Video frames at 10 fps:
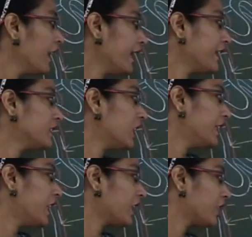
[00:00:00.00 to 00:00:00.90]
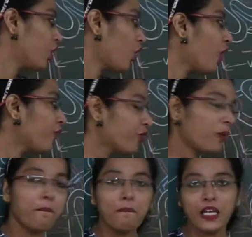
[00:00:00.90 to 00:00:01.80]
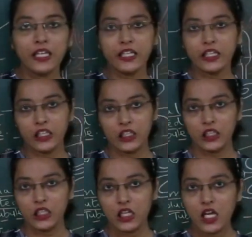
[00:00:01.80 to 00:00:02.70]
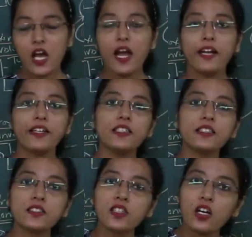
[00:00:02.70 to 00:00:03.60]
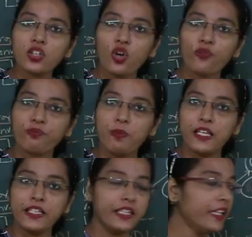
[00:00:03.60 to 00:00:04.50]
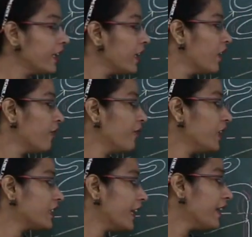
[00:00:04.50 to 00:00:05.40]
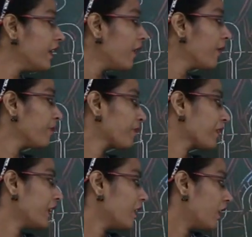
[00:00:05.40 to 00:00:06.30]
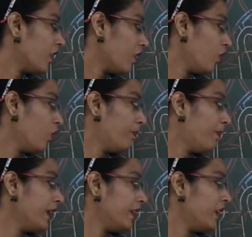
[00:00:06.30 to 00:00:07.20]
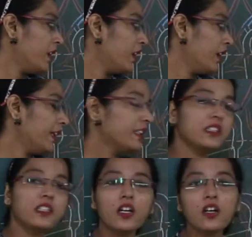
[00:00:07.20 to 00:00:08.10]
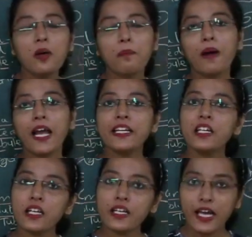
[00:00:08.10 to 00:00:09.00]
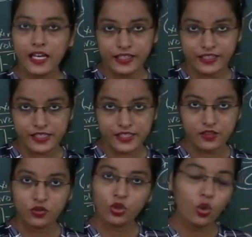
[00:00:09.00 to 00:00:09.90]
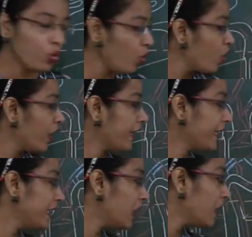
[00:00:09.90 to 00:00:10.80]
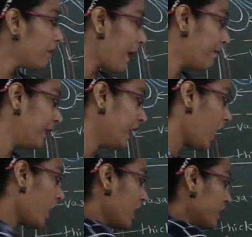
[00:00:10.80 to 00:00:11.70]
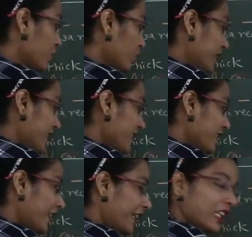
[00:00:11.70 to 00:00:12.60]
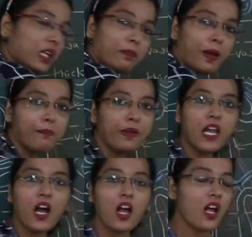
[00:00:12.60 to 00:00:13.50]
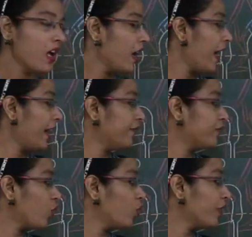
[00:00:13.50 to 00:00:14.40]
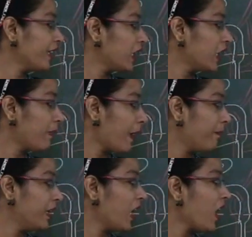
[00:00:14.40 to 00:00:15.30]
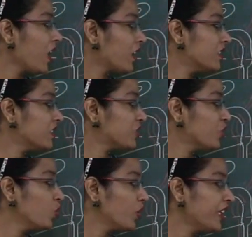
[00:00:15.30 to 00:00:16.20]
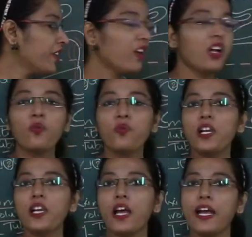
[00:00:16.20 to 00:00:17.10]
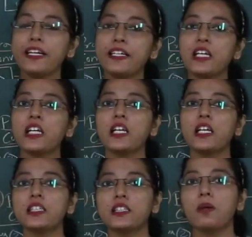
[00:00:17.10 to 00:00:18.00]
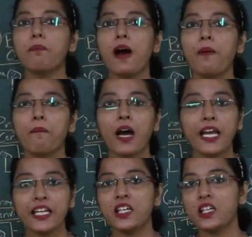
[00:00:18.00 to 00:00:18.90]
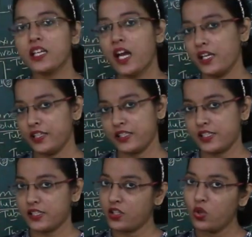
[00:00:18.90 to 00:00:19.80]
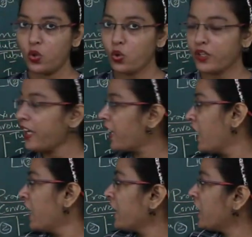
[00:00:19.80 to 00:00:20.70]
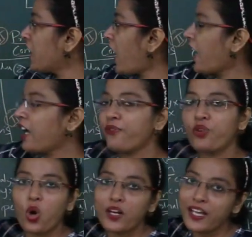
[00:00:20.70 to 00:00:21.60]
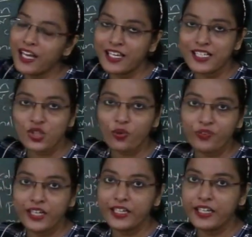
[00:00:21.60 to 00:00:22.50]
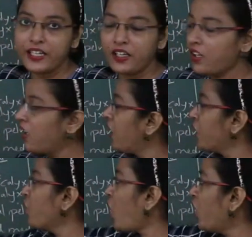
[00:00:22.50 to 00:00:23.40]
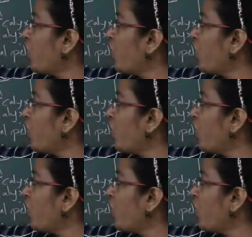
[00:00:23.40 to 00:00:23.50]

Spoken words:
in the duct of Bellini, and this duct of Bellini will then open in the minor calyx through renal papilla. So this is the renal papilla, and through renal papilla this urine will enter in the minor calyx. Okay, here I have drawn LS of kidney. You all